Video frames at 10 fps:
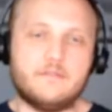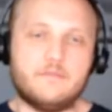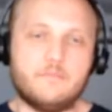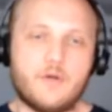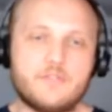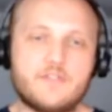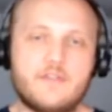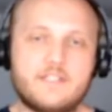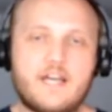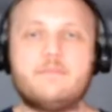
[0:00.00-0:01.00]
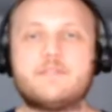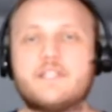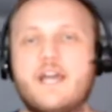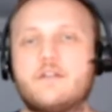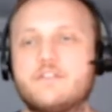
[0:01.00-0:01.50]
most of the time,
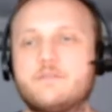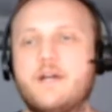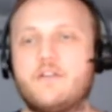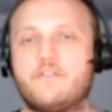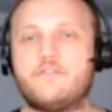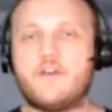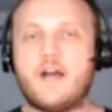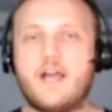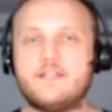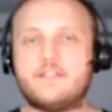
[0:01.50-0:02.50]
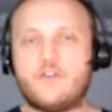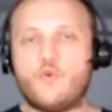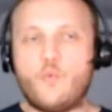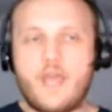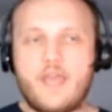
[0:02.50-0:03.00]
Scattered Spider finds their
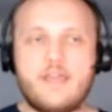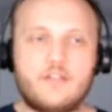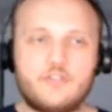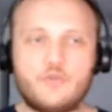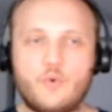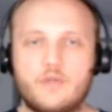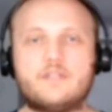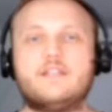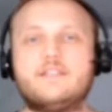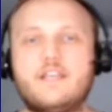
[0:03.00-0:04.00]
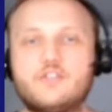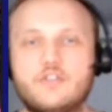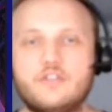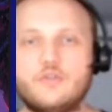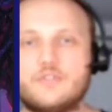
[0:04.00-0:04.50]
way into
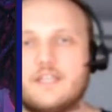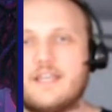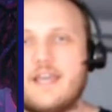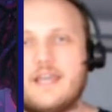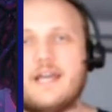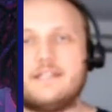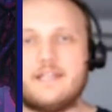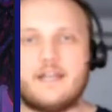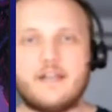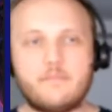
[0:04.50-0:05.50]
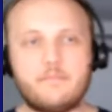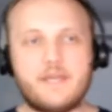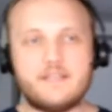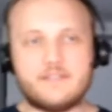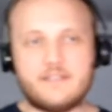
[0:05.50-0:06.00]
organization using a
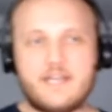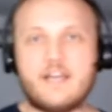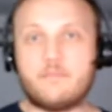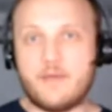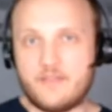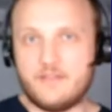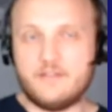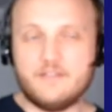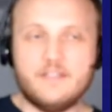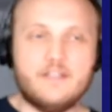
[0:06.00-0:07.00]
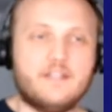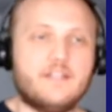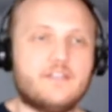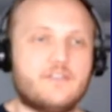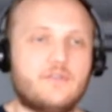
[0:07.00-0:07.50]
identity-based attack method.
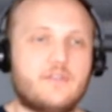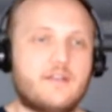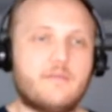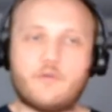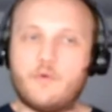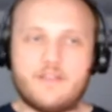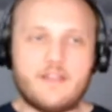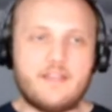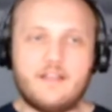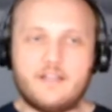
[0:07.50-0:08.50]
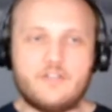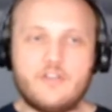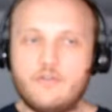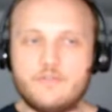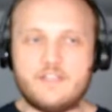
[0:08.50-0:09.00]
So the number one that they like to
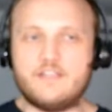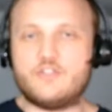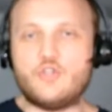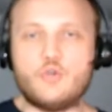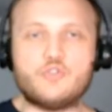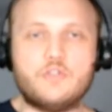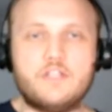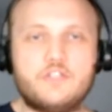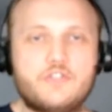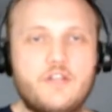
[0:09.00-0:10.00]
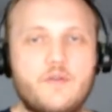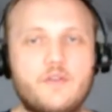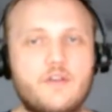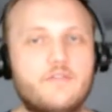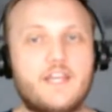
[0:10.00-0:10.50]
use is social
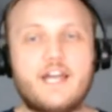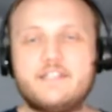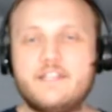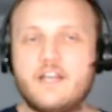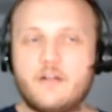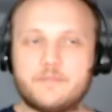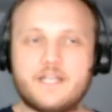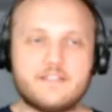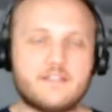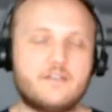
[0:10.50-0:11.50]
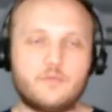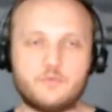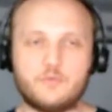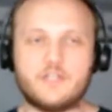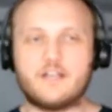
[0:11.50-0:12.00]
engineering of the IT help desk,
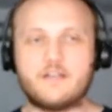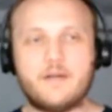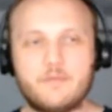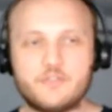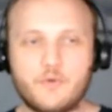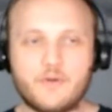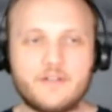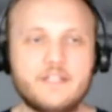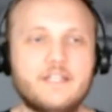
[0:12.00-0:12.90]
which we'll talk about much more.